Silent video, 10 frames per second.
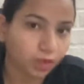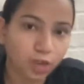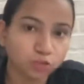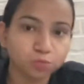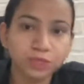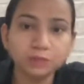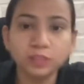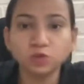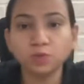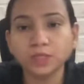So
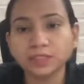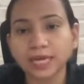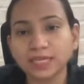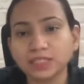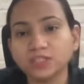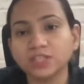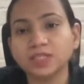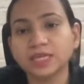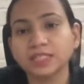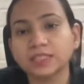Pb2 plus I consider
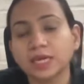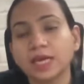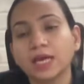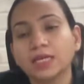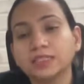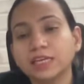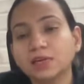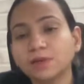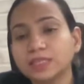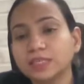as S, Cl
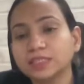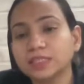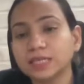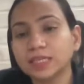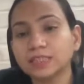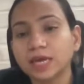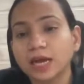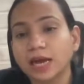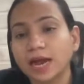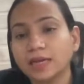minus as S,
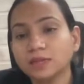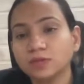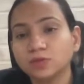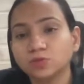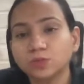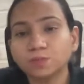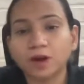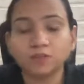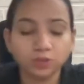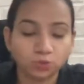and to the
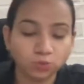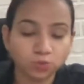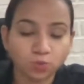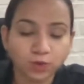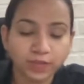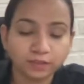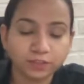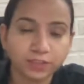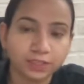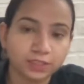power 2. So what I
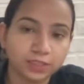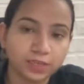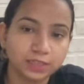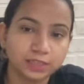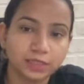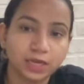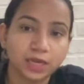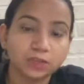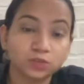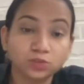will get? Yes,
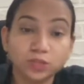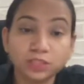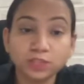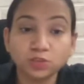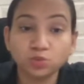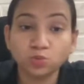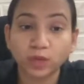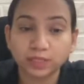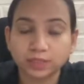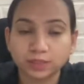it is
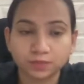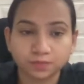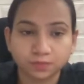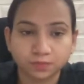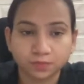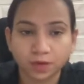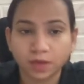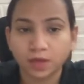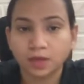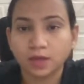2S.
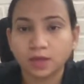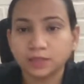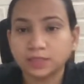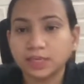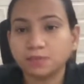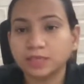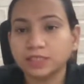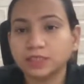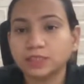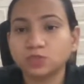Cl
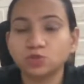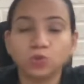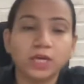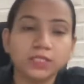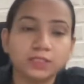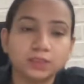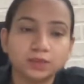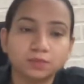minus is 2S